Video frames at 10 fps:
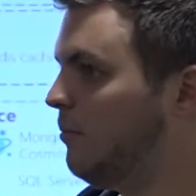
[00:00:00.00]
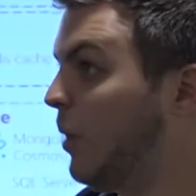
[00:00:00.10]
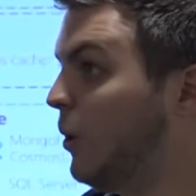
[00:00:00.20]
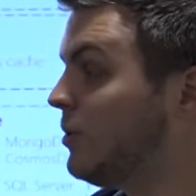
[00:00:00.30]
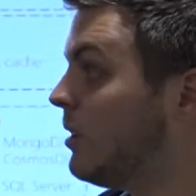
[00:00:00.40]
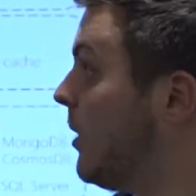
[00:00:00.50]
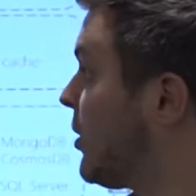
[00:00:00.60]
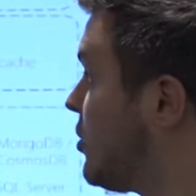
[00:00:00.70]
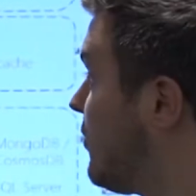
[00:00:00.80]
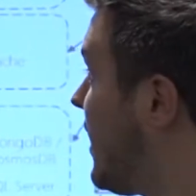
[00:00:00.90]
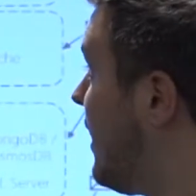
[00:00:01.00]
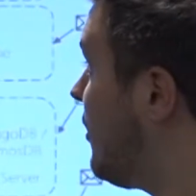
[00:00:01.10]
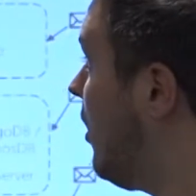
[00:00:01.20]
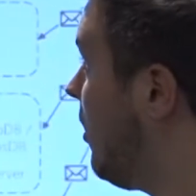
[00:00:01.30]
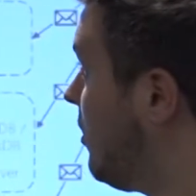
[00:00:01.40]
post that Microsoft
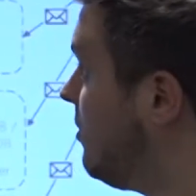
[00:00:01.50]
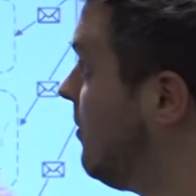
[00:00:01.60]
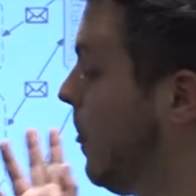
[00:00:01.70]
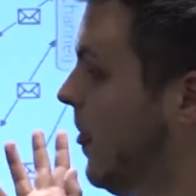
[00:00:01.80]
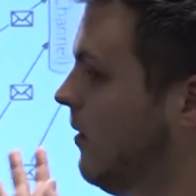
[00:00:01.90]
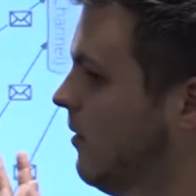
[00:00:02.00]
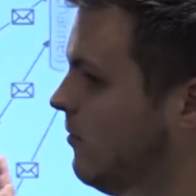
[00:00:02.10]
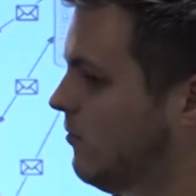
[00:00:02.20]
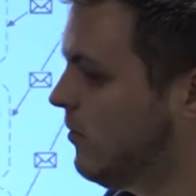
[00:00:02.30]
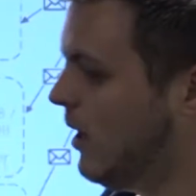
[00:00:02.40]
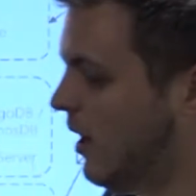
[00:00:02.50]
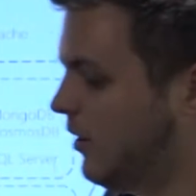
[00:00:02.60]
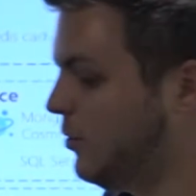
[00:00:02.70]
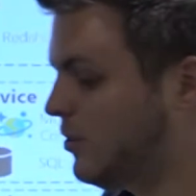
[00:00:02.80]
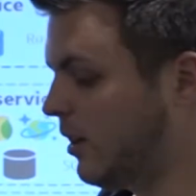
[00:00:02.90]
have on
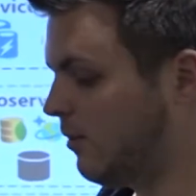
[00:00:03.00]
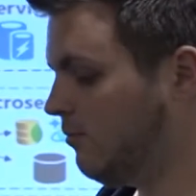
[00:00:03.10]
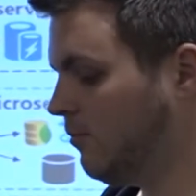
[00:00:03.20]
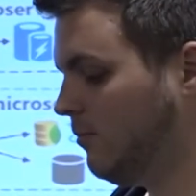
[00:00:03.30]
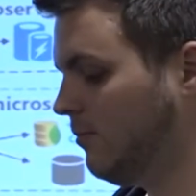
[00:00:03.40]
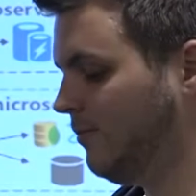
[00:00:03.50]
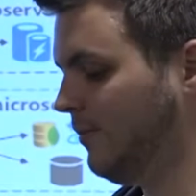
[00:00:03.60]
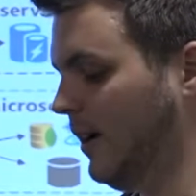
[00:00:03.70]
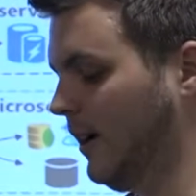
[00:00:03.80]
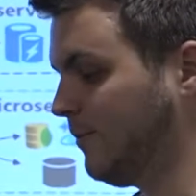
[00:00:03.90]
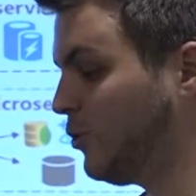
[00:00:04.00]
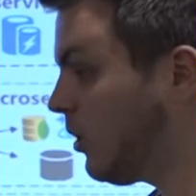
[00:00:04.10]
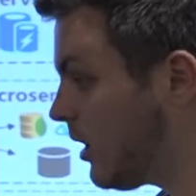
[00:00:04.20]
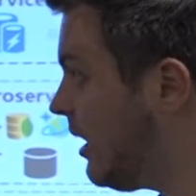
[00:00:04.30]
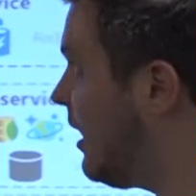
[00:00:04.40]
using
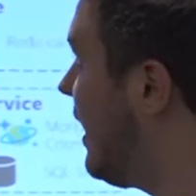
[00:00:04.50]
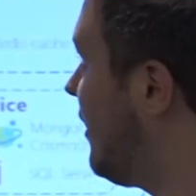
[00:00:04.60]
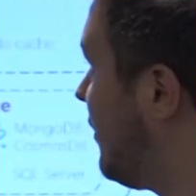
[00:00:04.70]
Docker and a